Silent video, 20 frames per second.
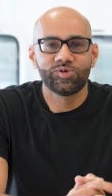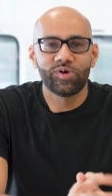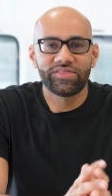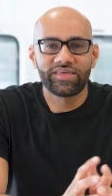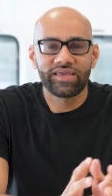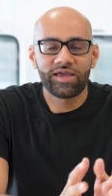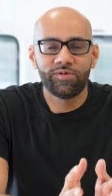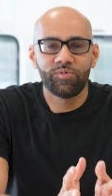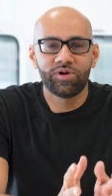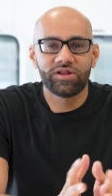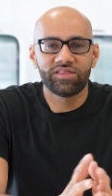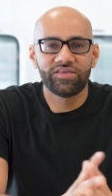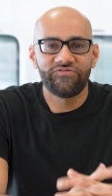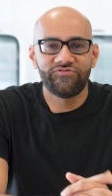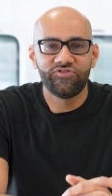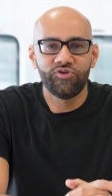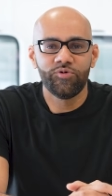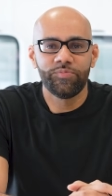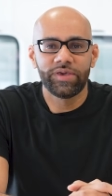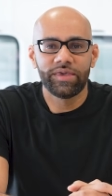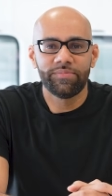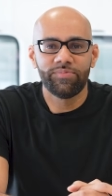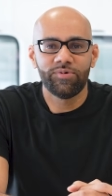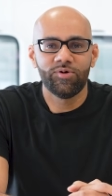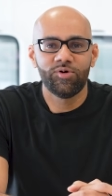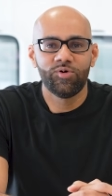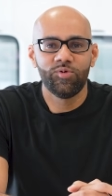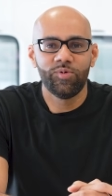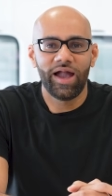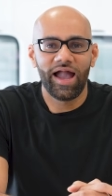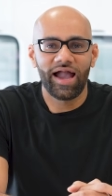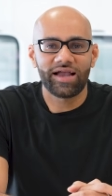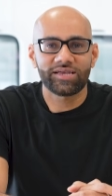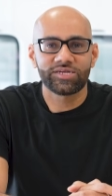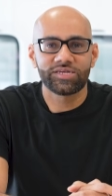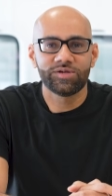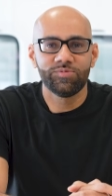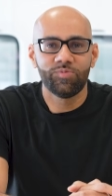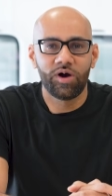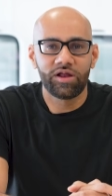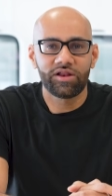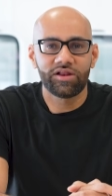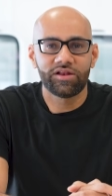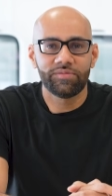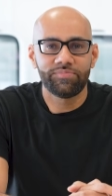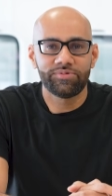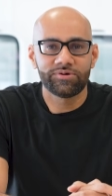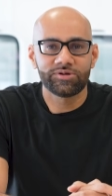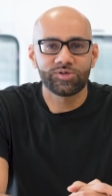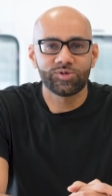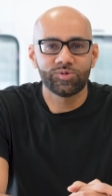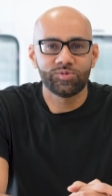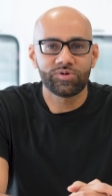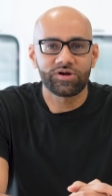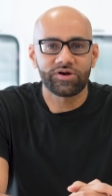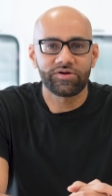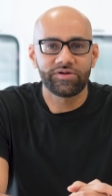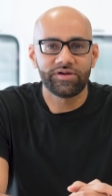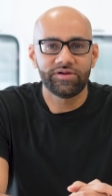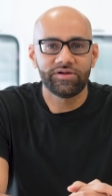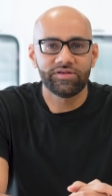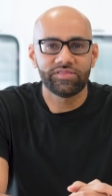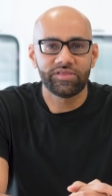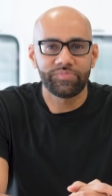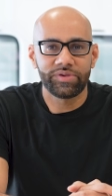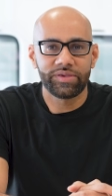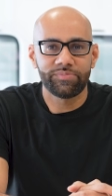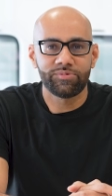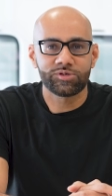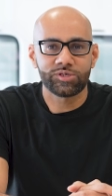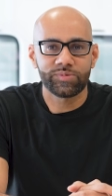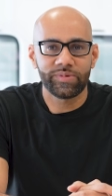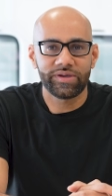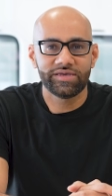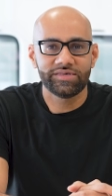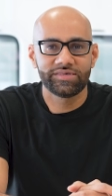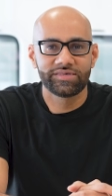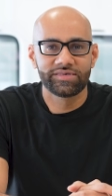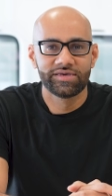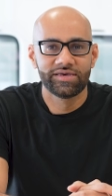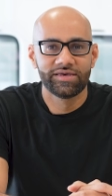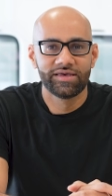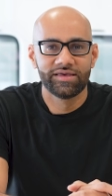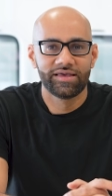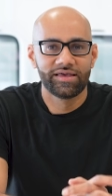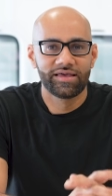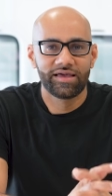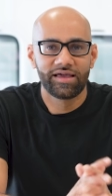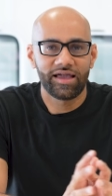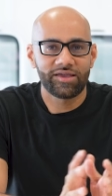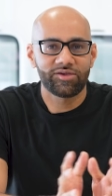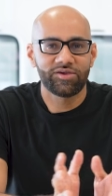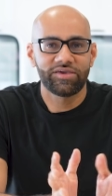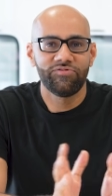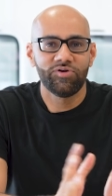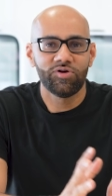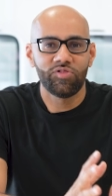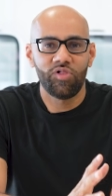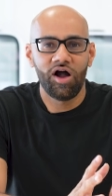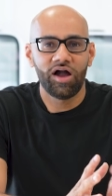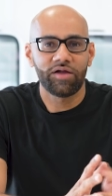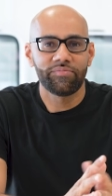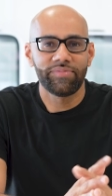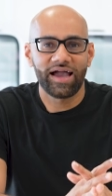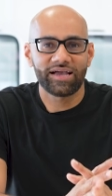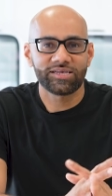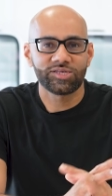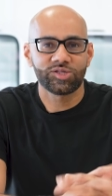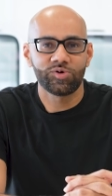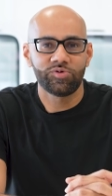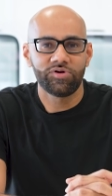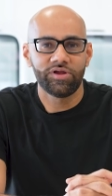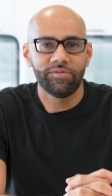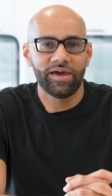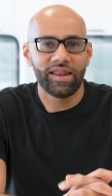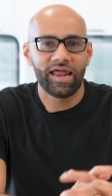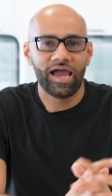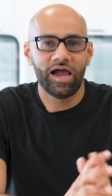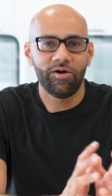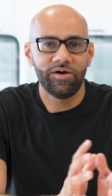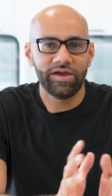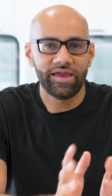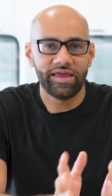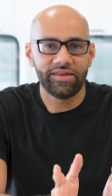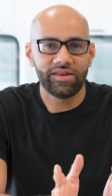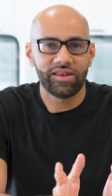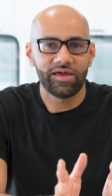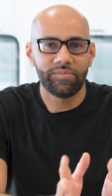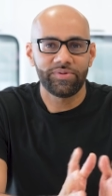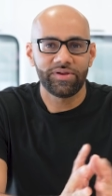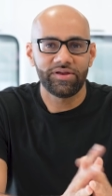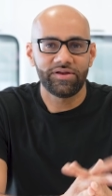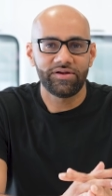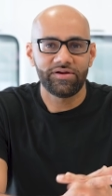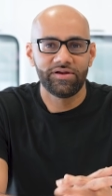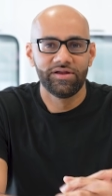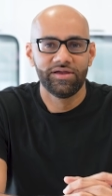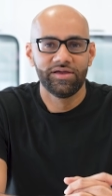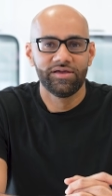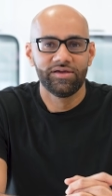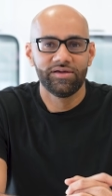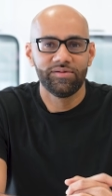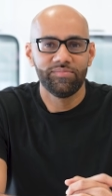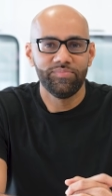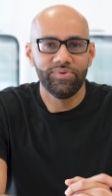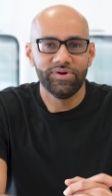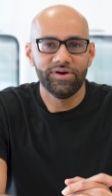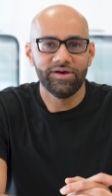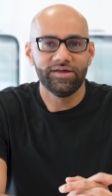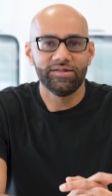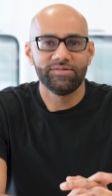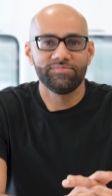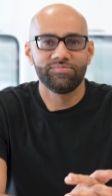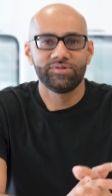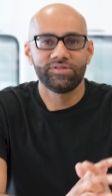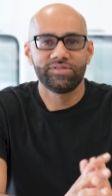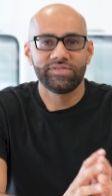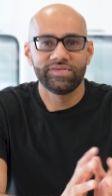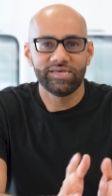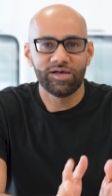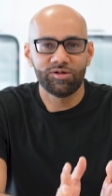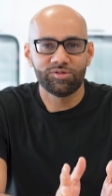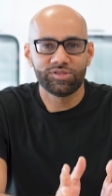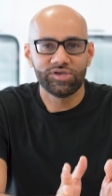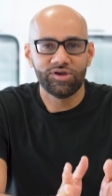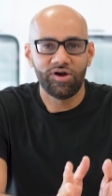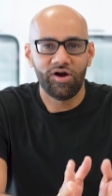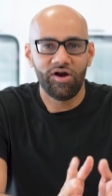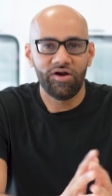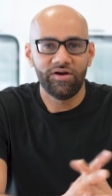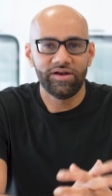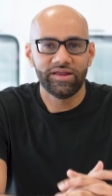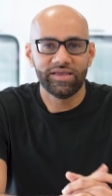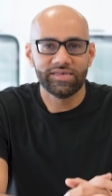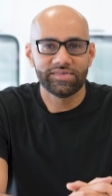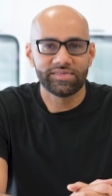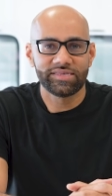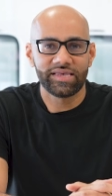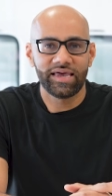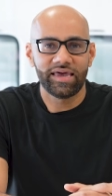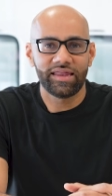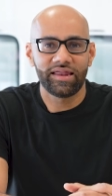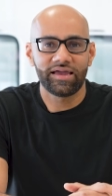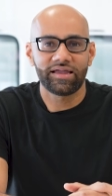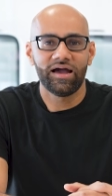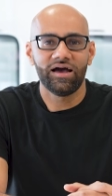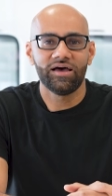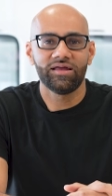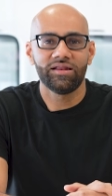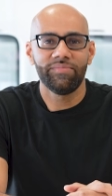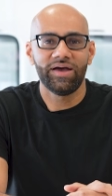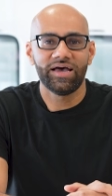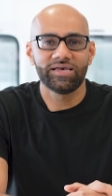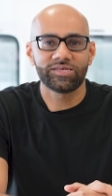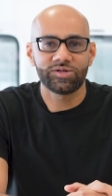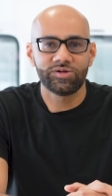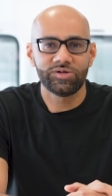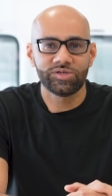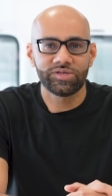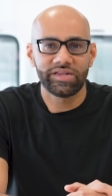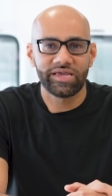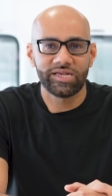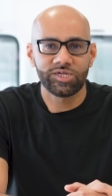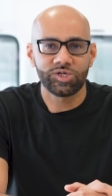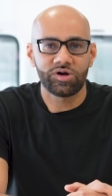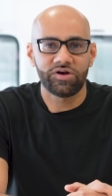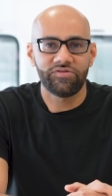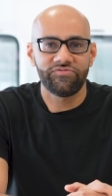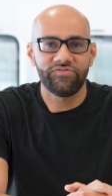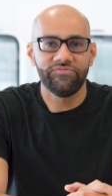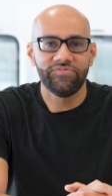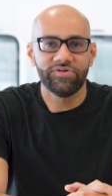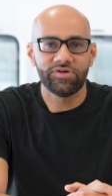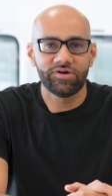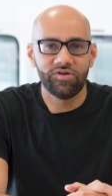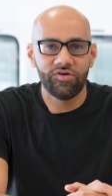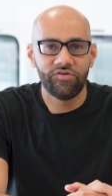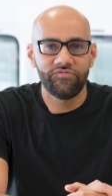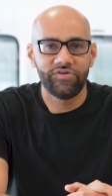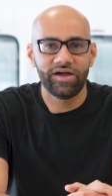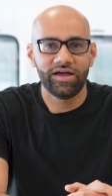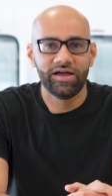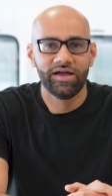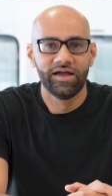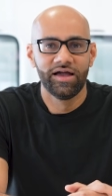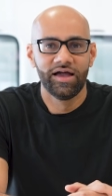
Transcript: So I think I'm one of the few people who actually wanted to pursue a career in the people space. I can give you a long backstory about how I ended up here, but TLDR is that I got a master's in HR from Villanova,